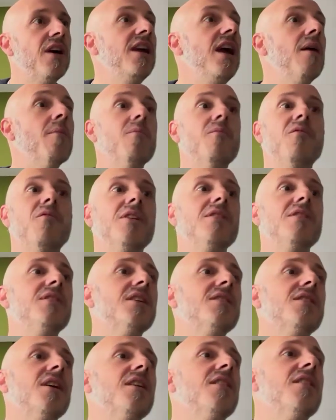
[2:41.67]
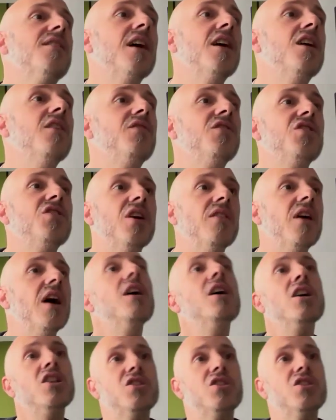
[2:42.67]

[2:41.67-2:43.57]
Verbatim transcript: Yep, fantastic. Thank you for sharing that.